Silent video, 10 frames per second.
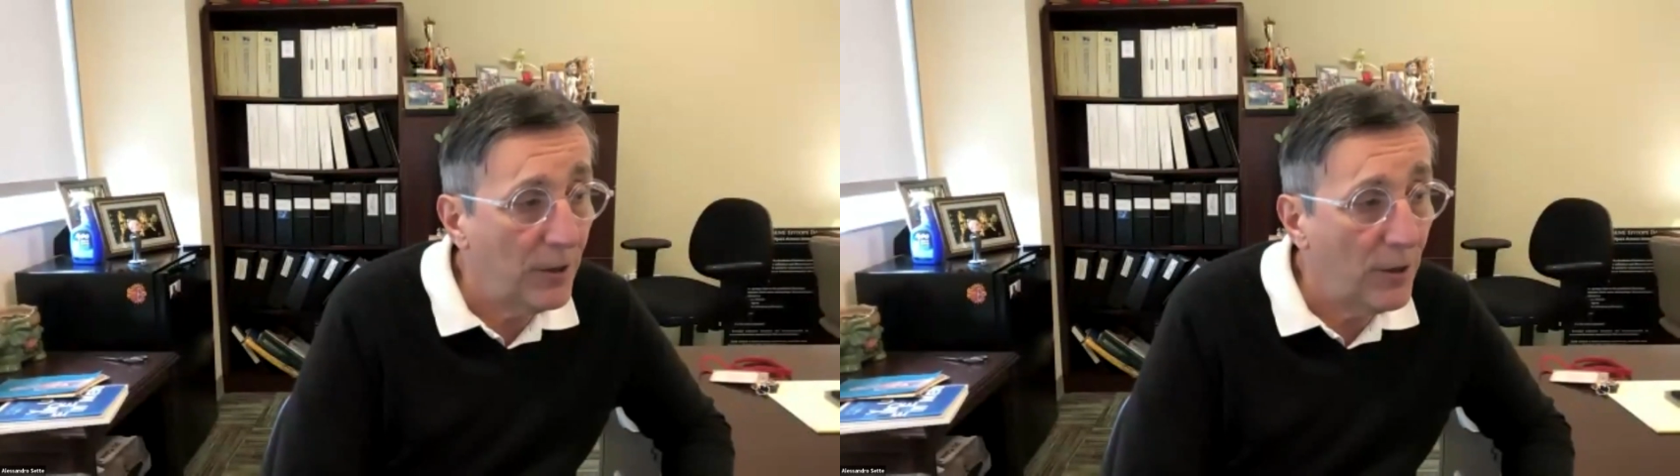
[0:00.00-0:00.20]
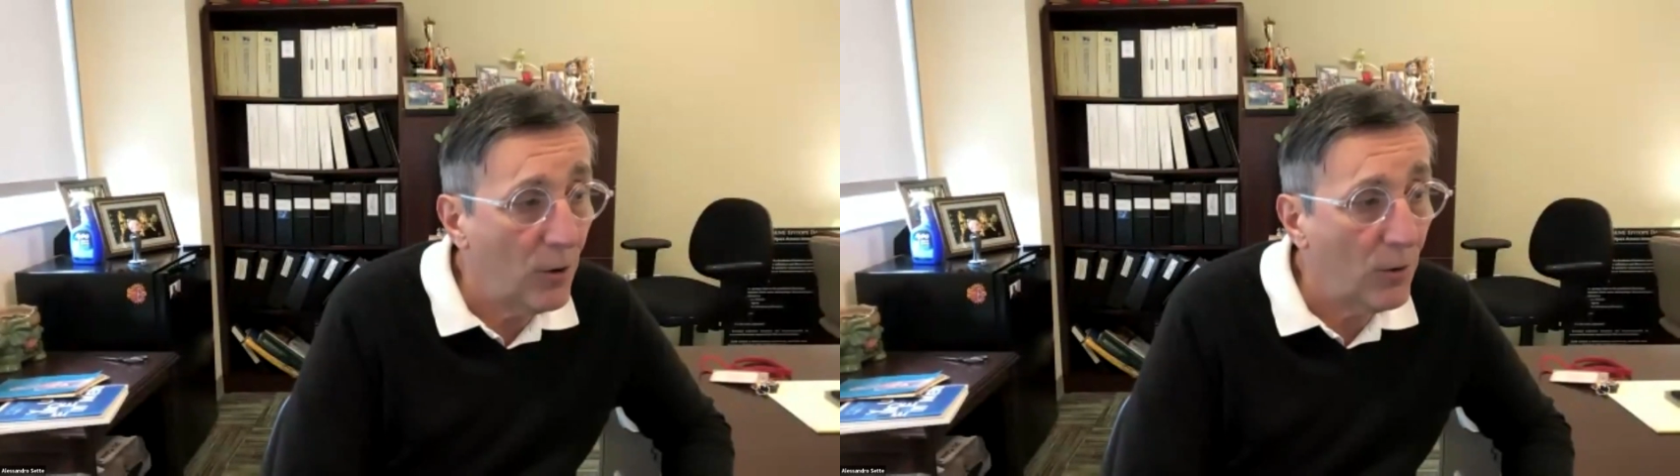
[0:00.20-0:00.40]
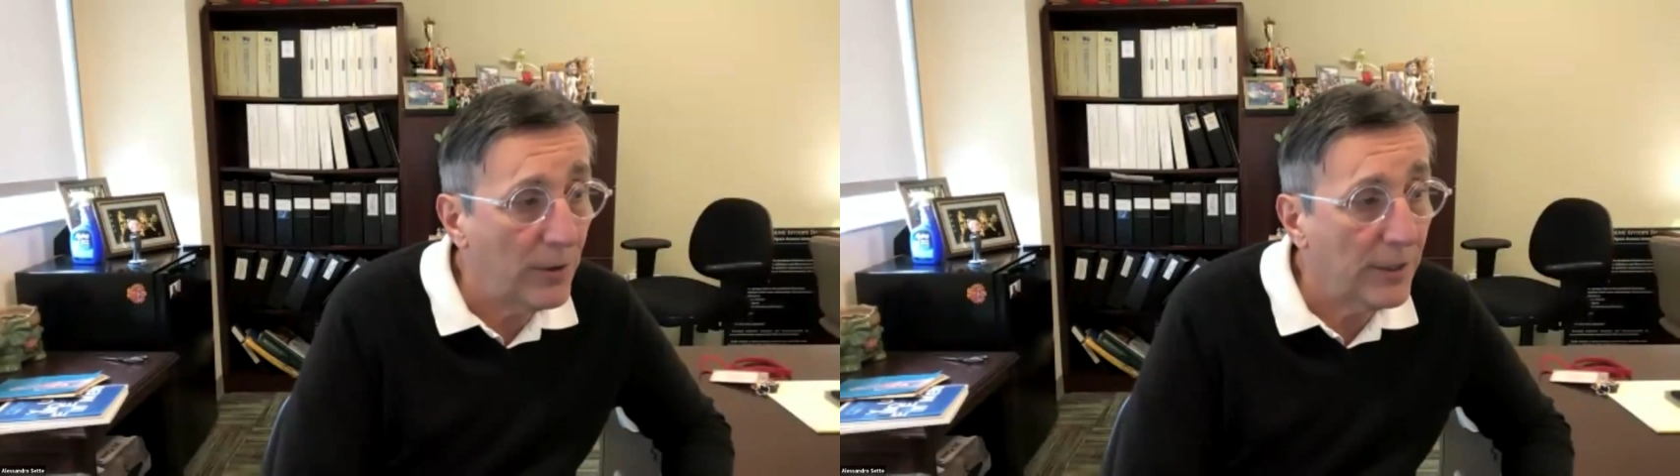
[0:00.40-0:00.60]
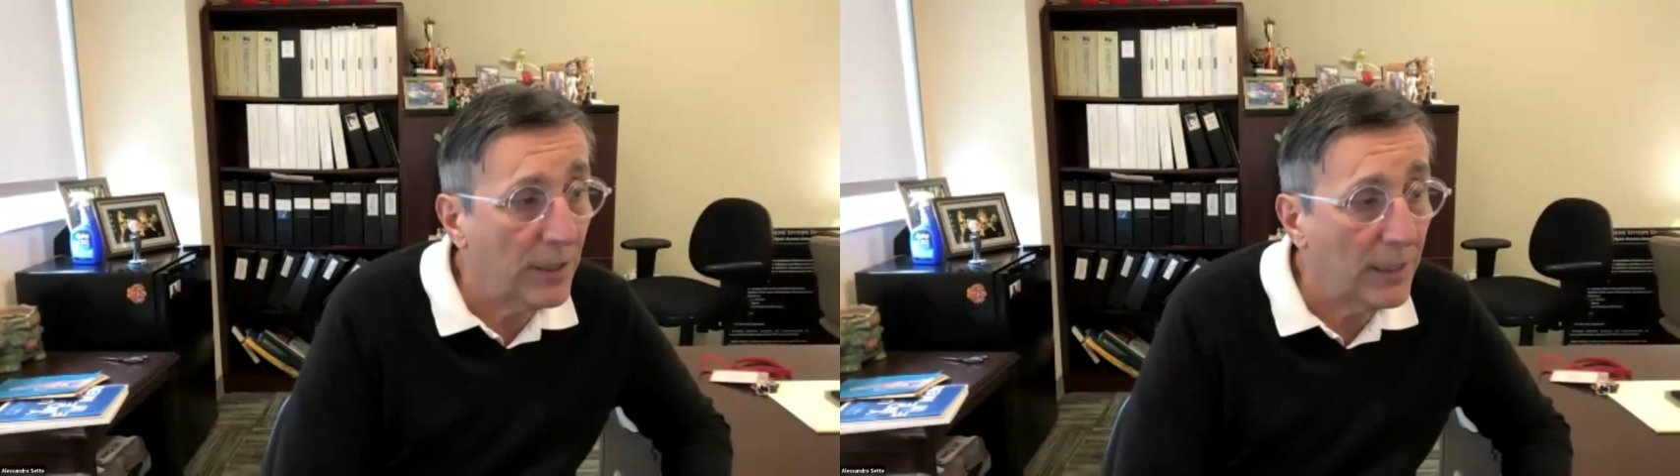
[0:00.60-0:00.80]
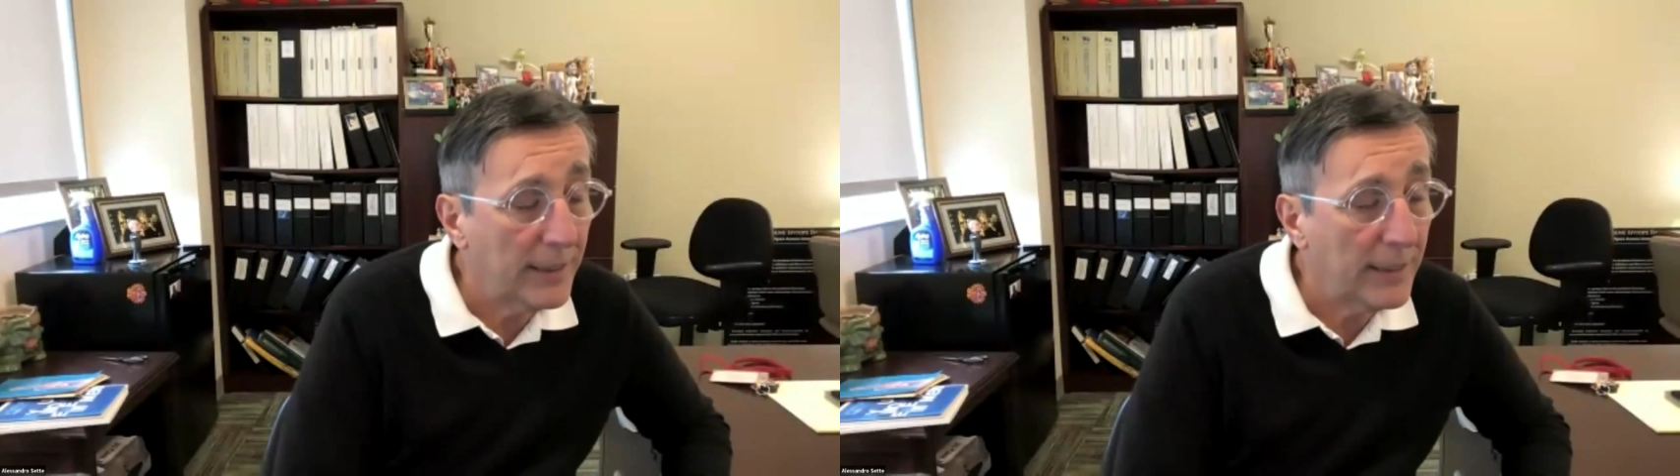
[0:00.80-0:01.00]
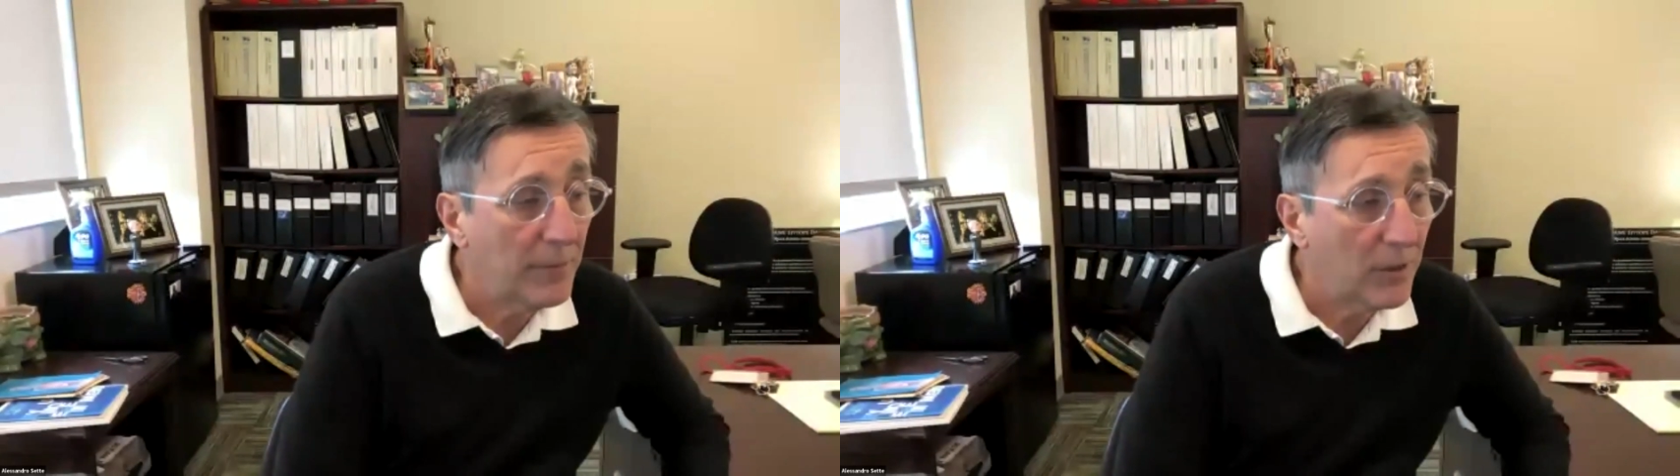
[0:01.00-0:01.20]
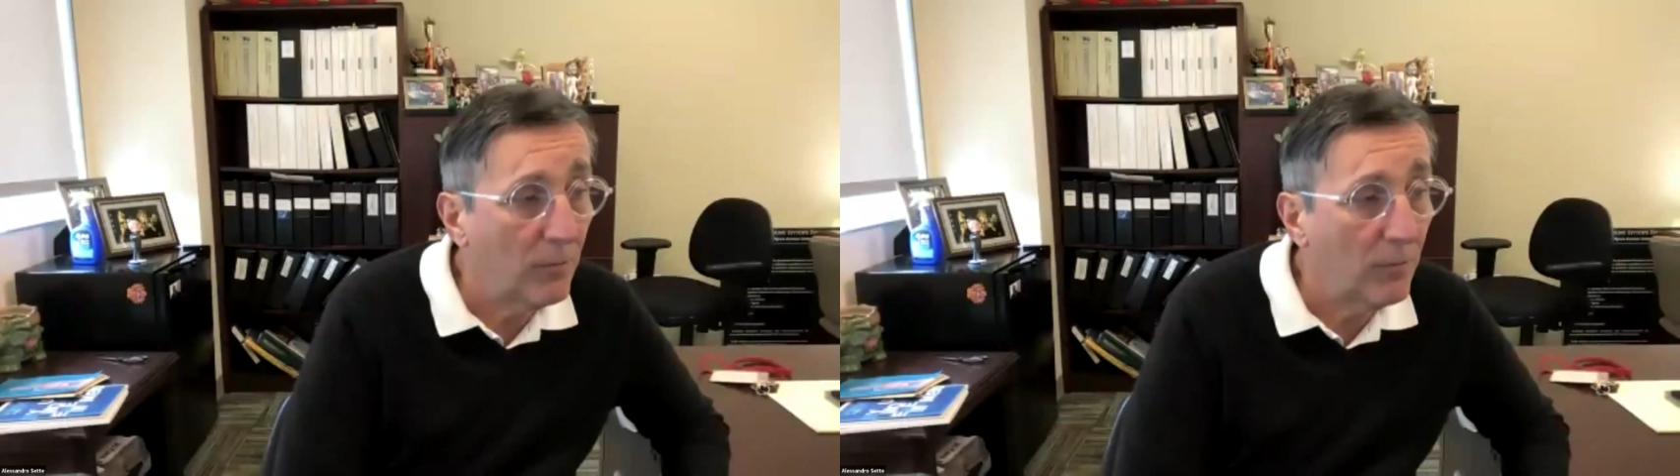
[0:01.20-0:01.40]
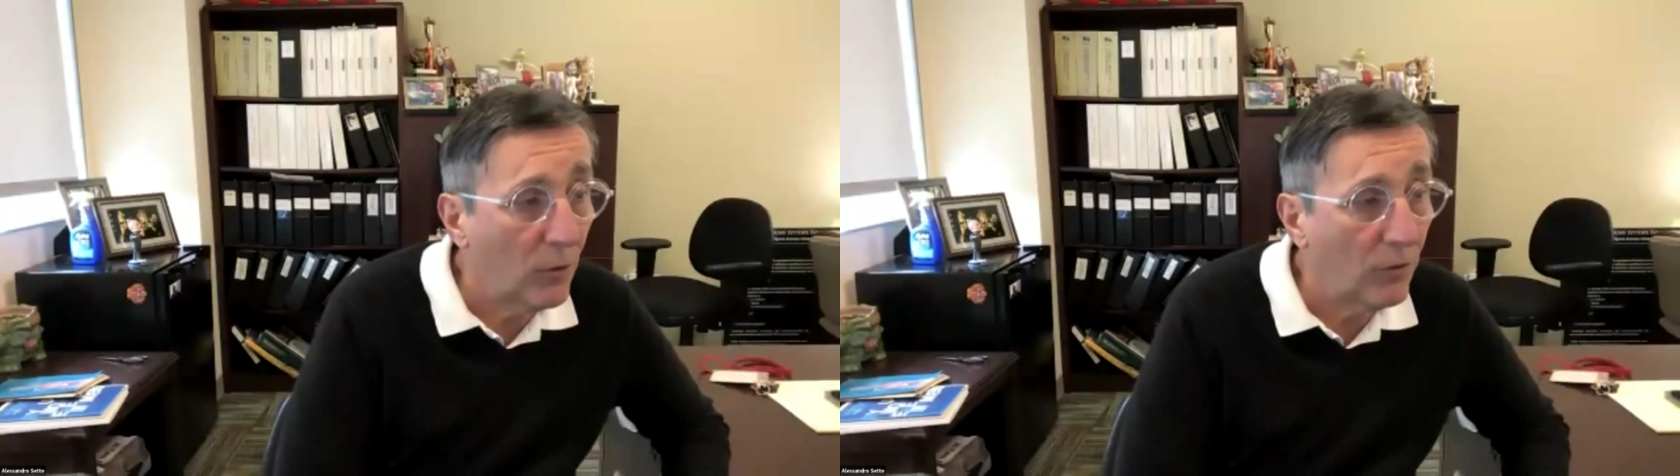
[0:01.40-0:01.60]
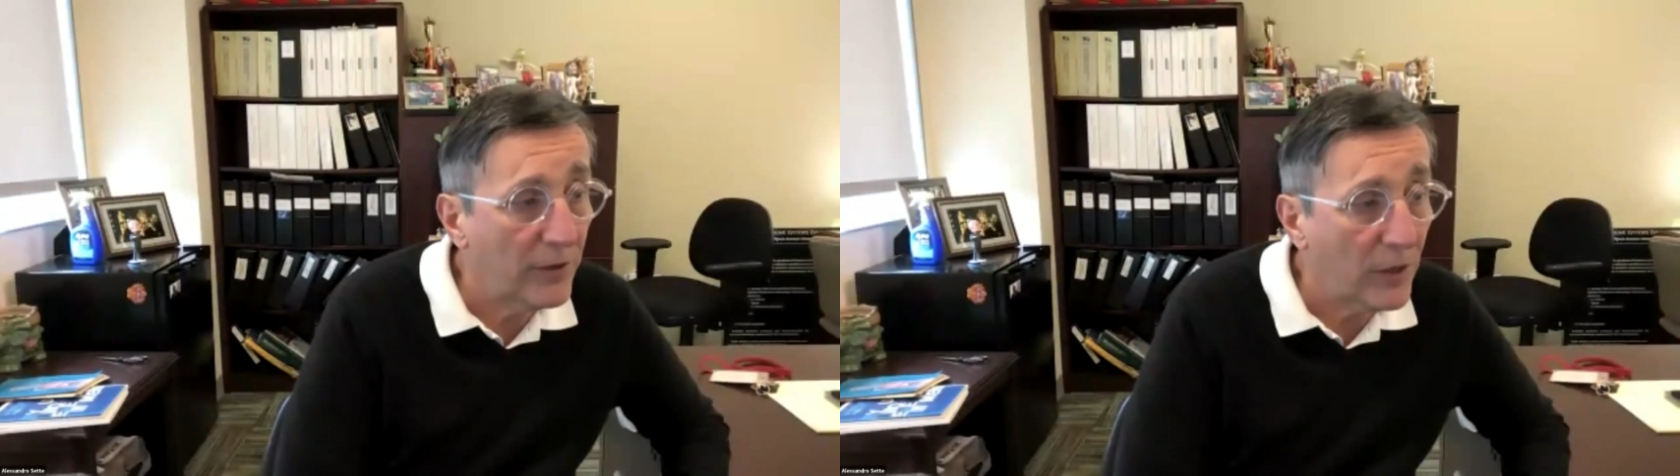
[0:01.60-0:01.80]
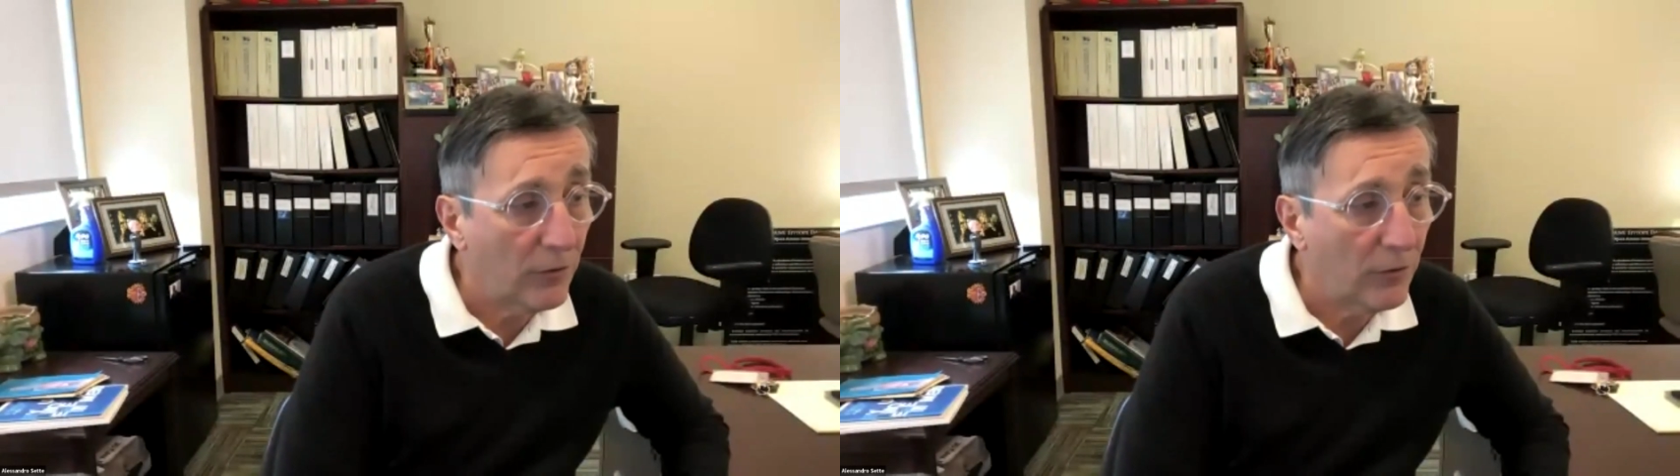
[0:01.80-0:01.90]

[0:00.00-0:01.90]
go in a little bit or more of the